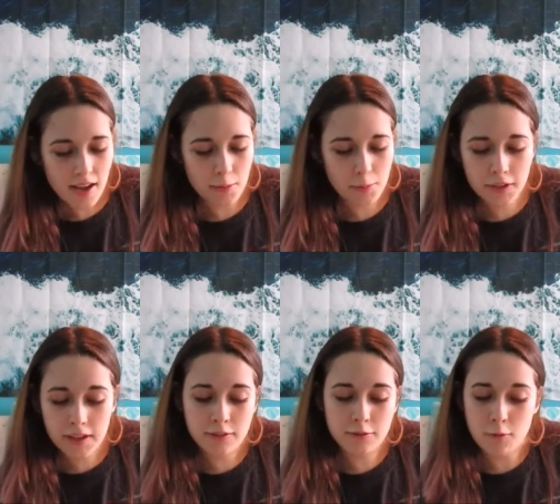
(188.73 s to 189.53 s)
I would
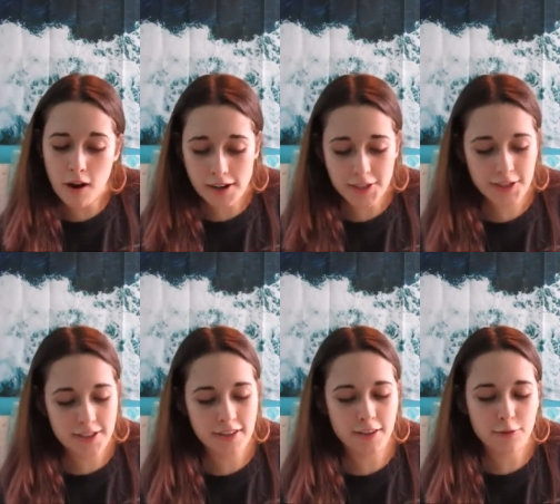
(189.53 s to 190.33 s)
have
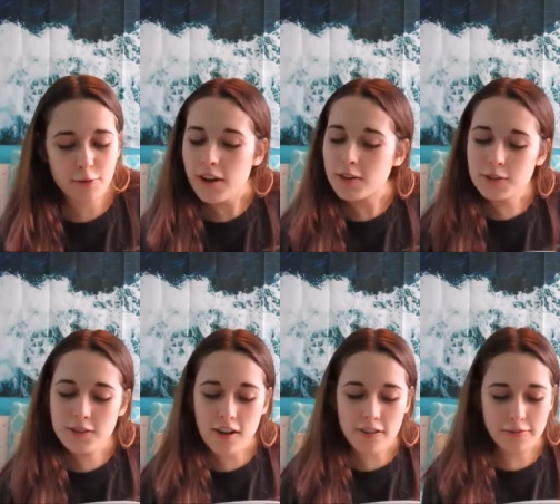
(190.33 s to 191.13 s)
washed the
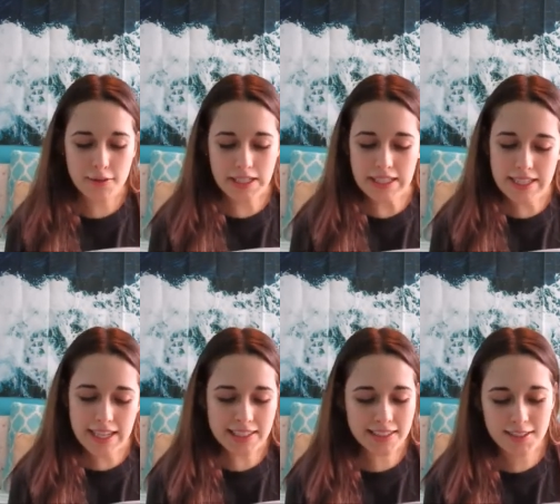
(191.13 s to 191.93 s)
freckles off my
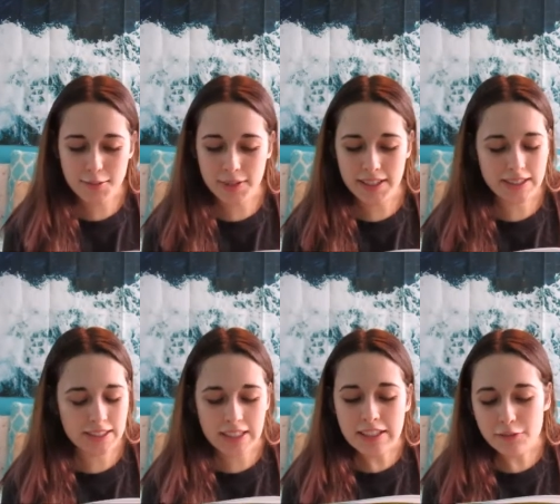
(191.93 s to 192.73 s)
skin to be
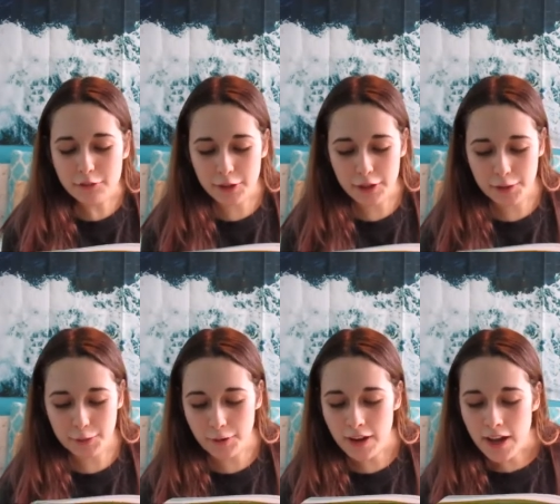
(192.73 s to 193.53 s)
clean for
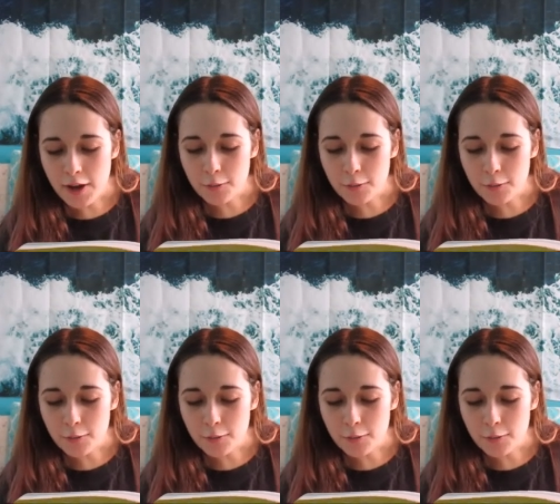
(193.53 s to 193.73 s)
you,